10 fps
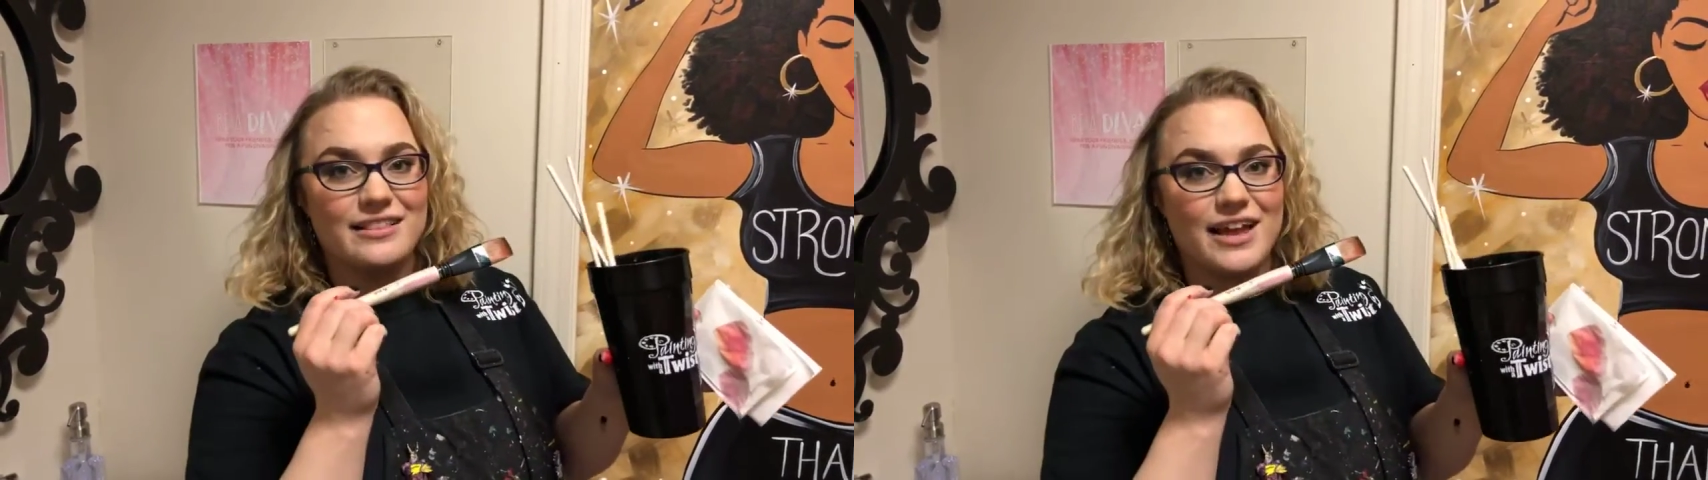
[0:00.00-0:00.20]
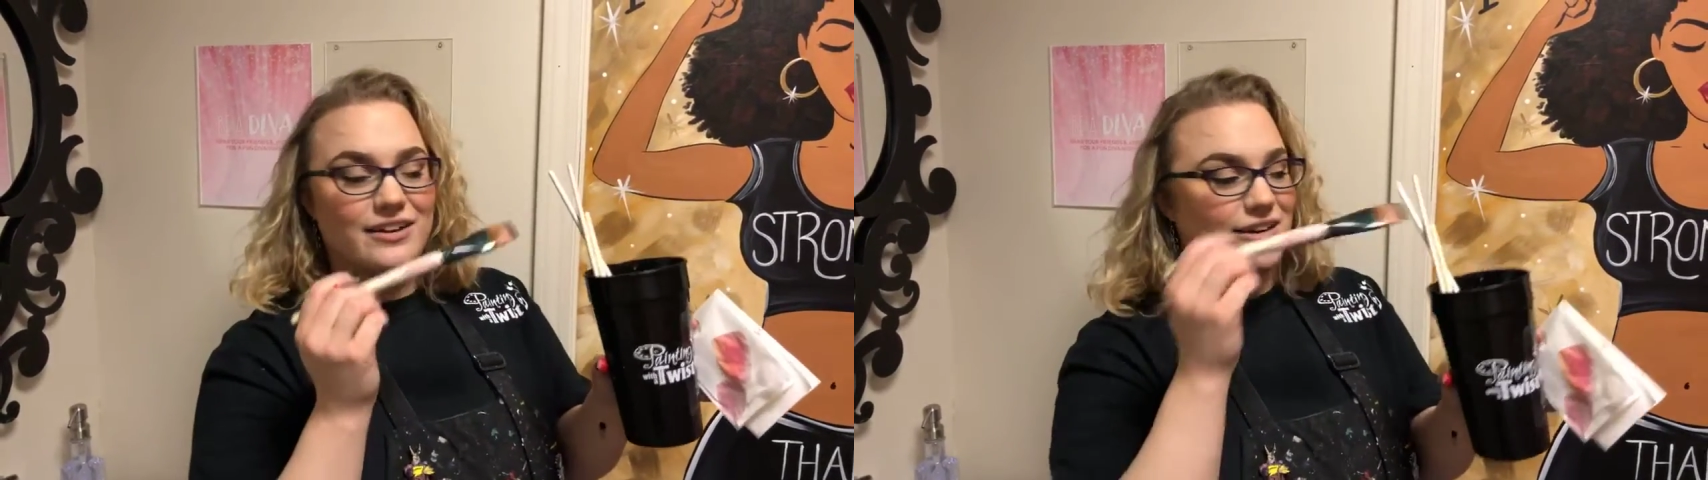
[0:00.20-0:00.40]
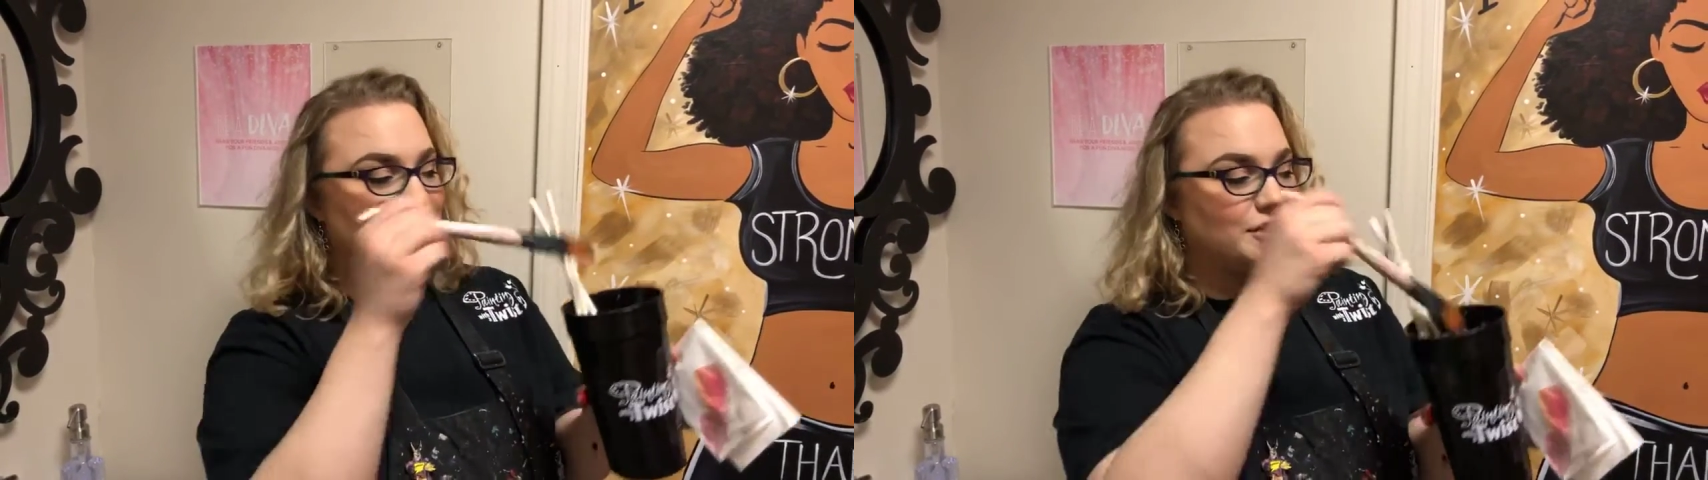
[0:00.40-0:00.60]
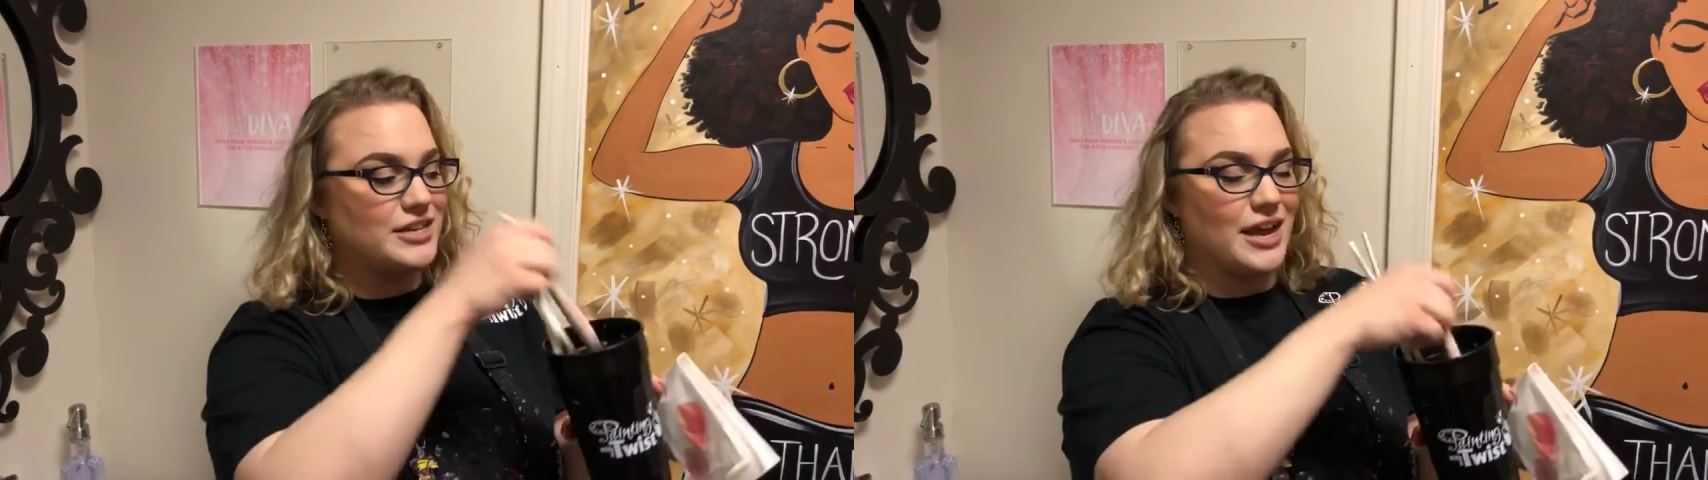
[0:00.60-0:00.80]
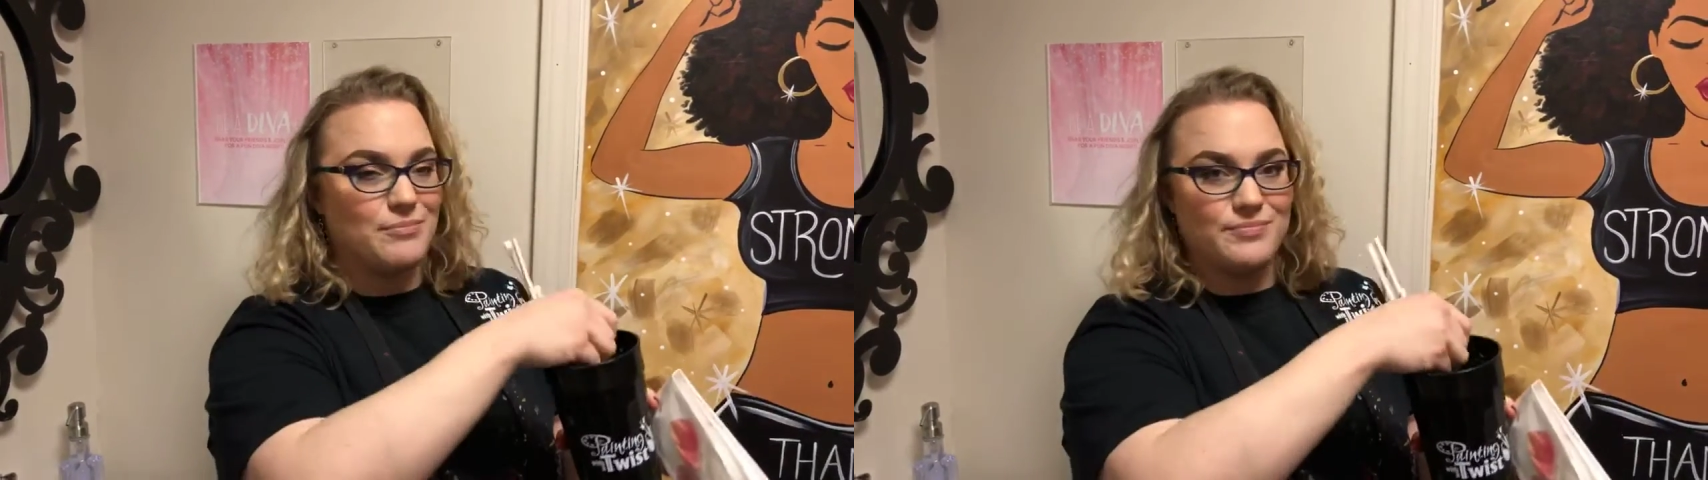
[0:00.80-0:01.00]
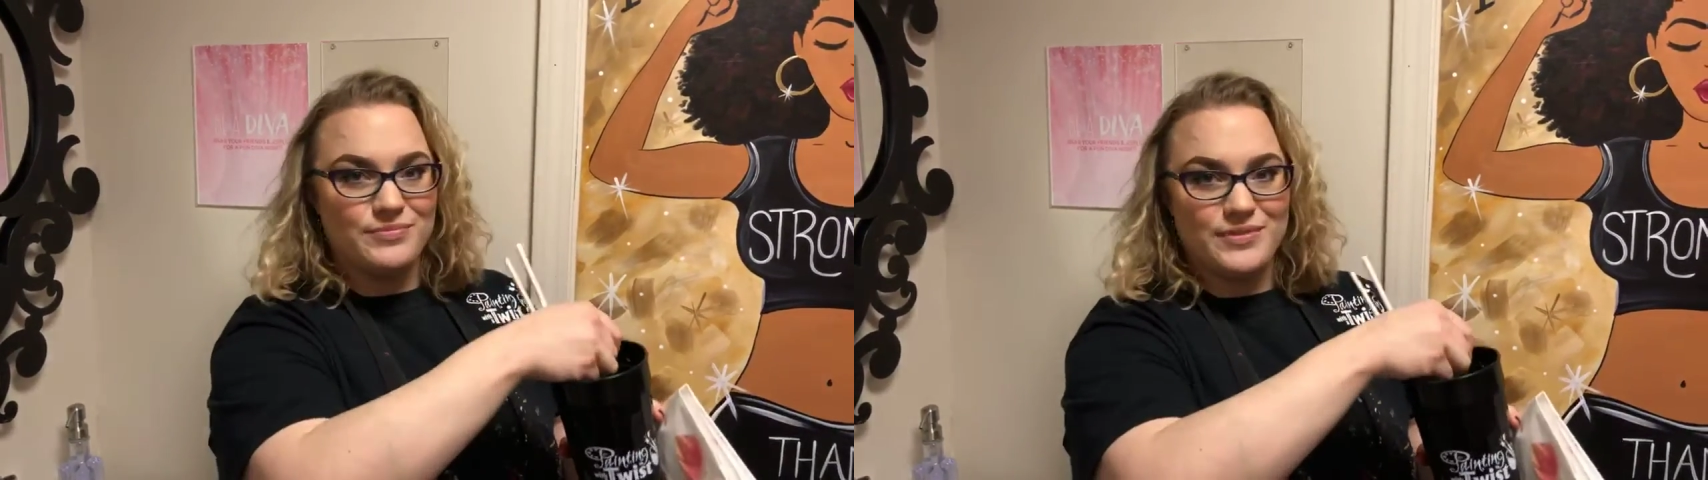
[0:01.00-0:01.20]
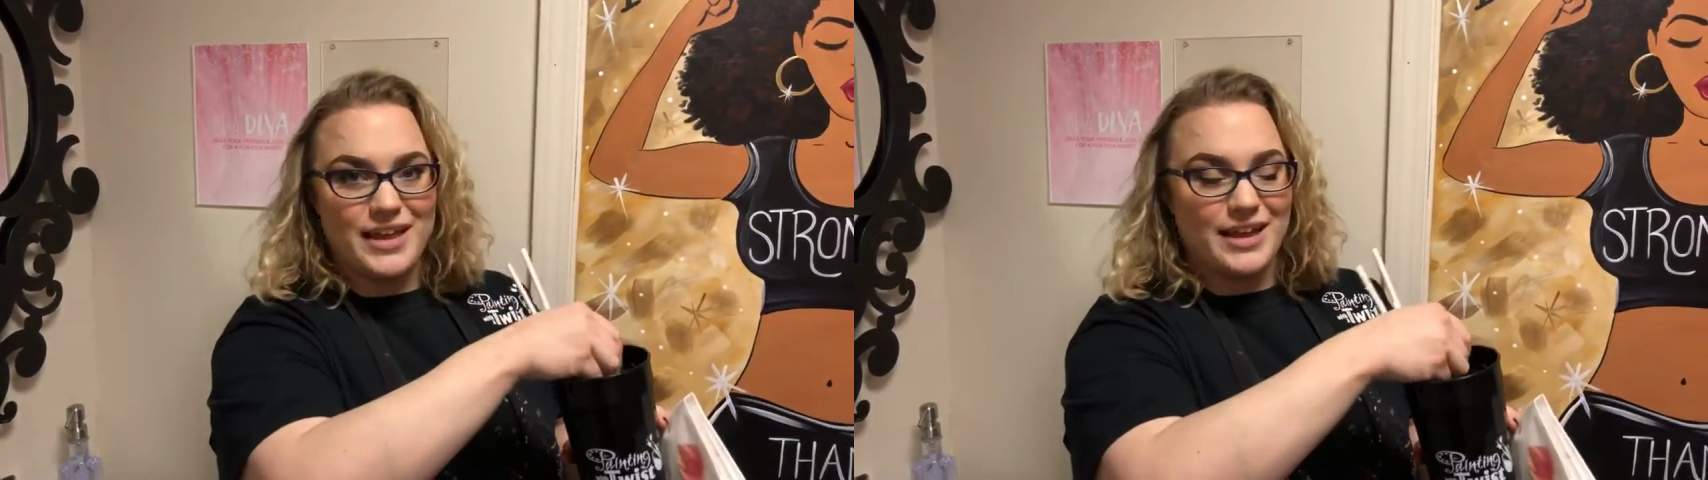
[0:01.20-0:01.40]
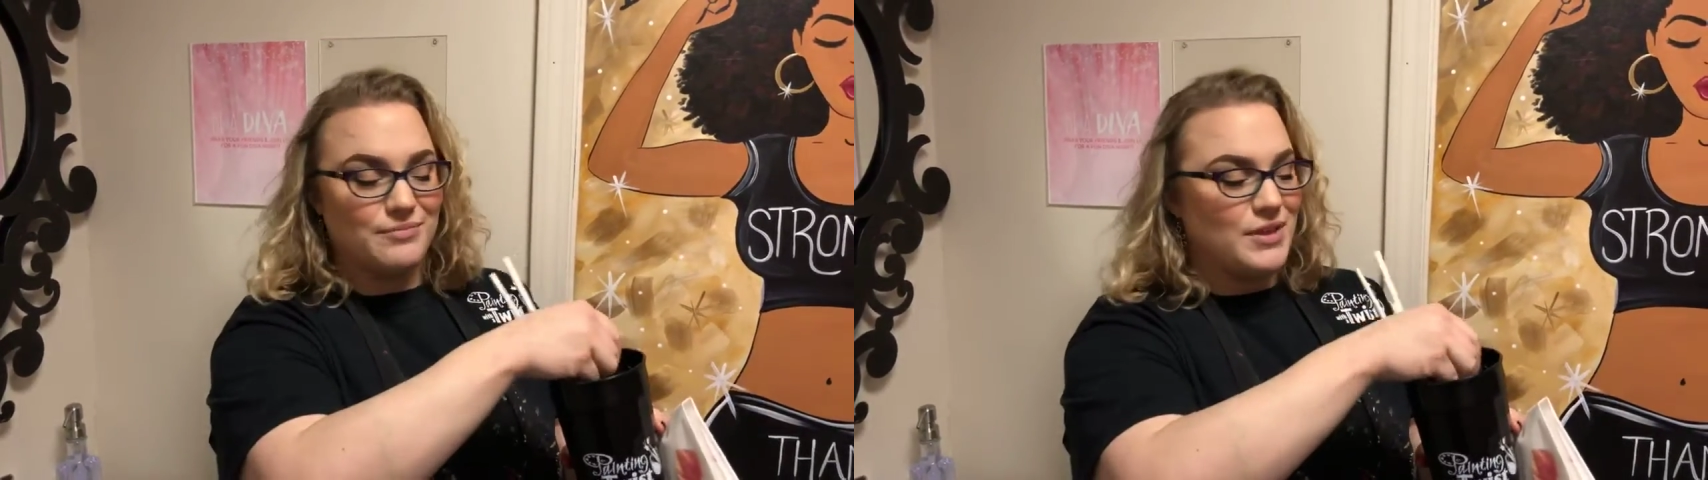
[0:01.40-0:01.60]
lighter each time,
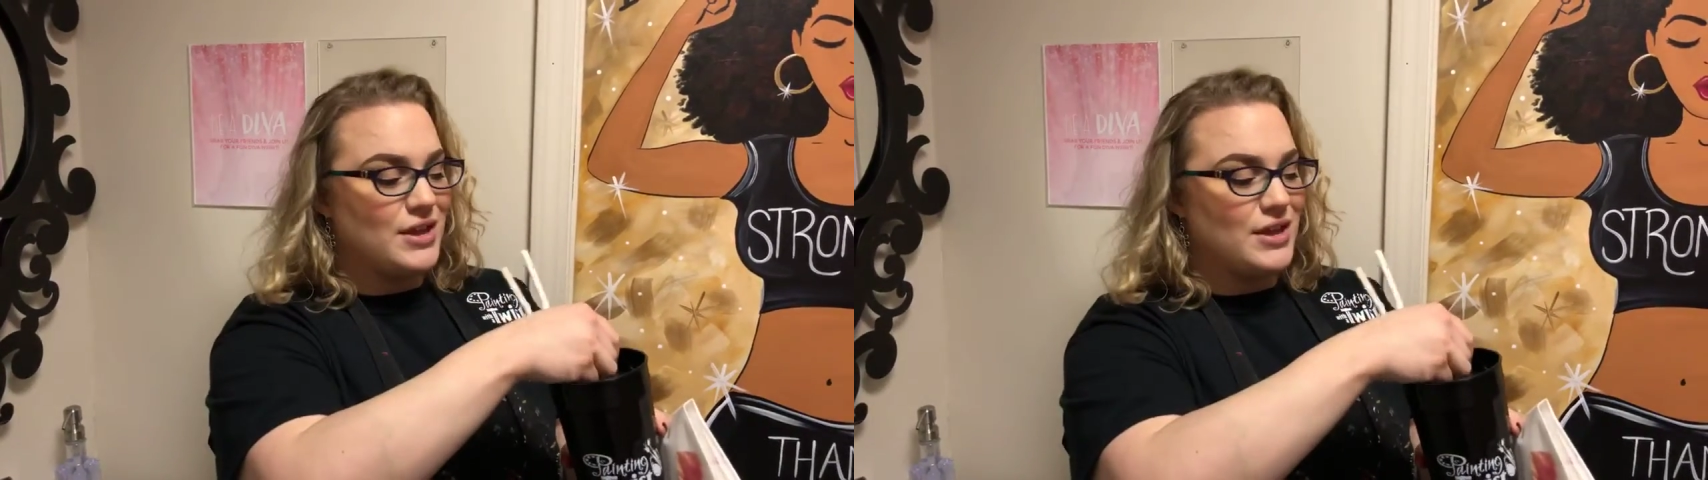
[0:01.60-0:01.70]
okay?